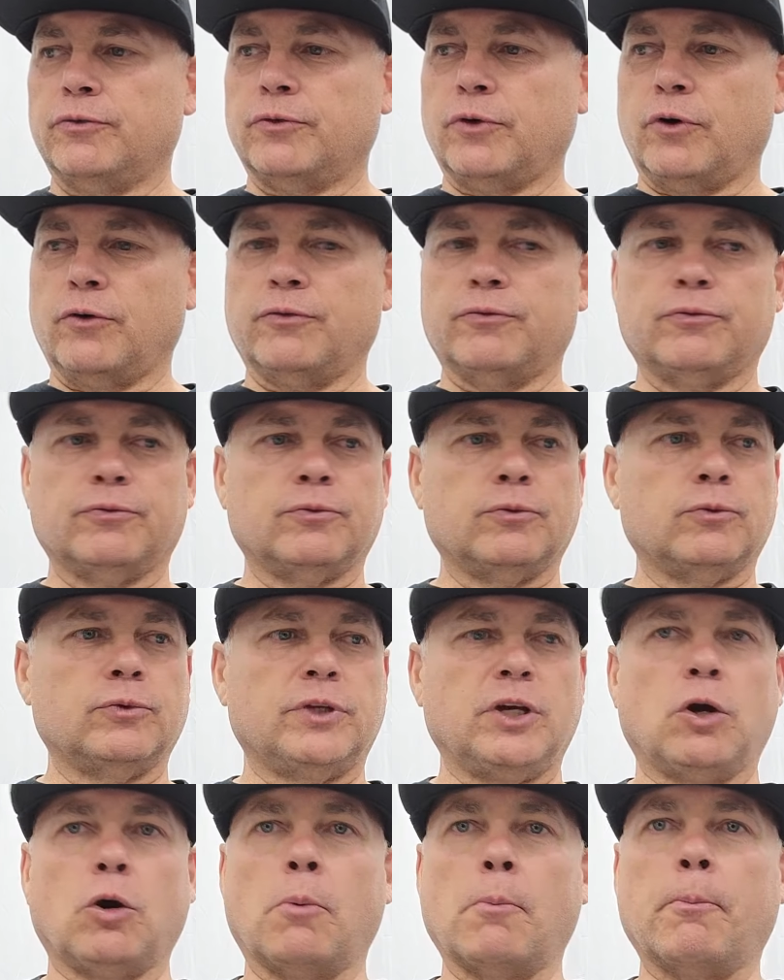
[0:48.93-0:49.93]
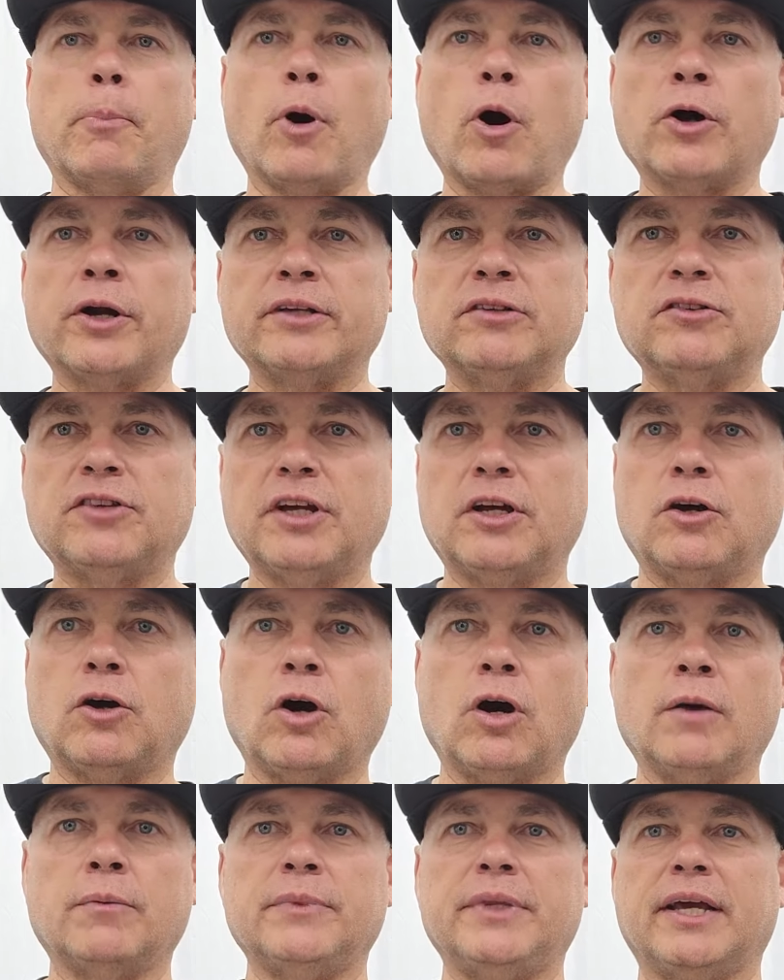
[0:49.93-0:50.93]
of the components that
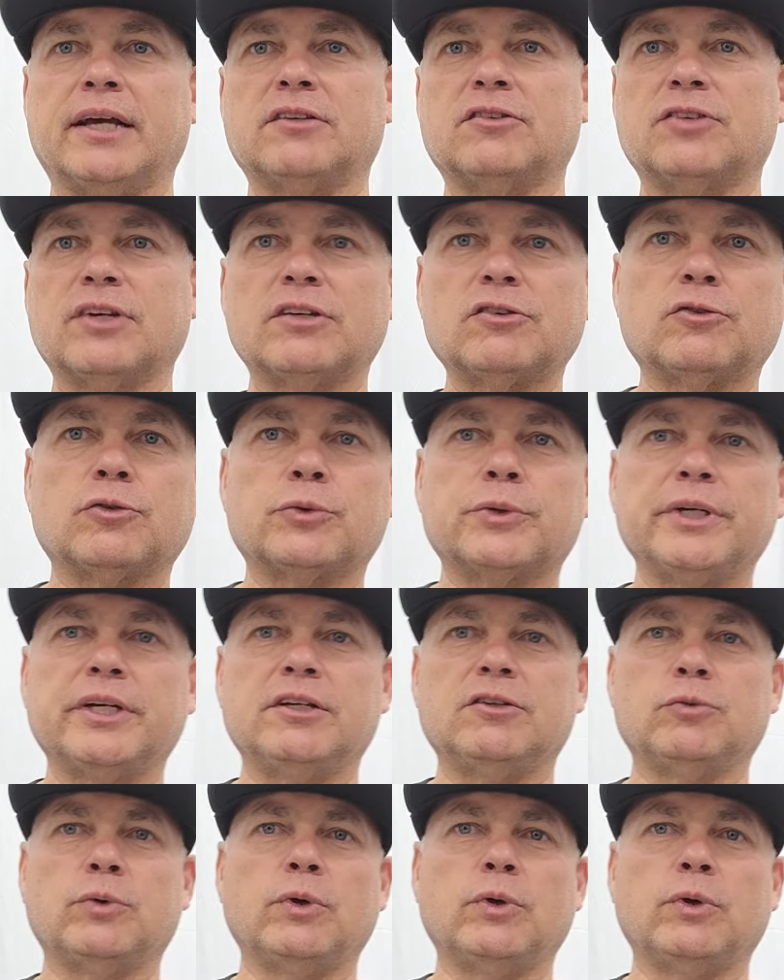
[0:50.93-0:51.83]
come, the accessories.